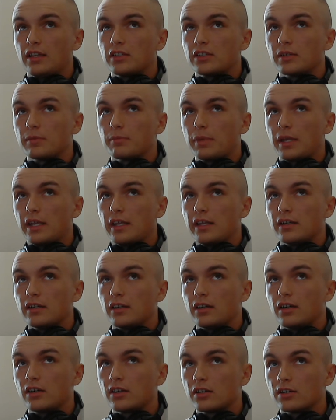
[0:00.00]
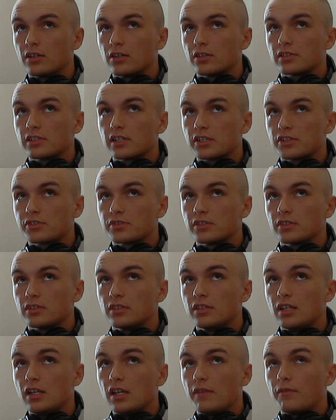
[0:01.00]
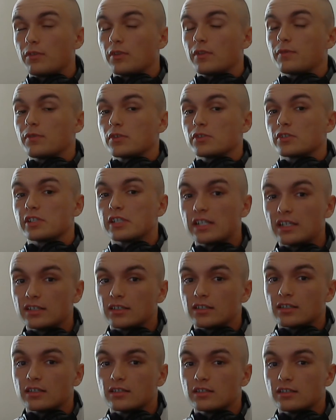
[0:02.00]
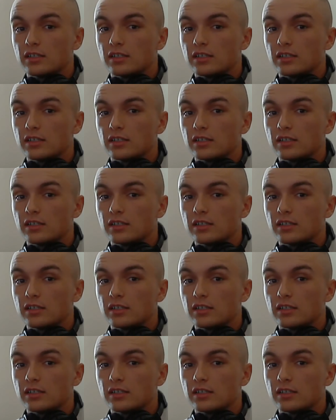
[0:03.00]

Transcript: you get paid $100 extra for the first year,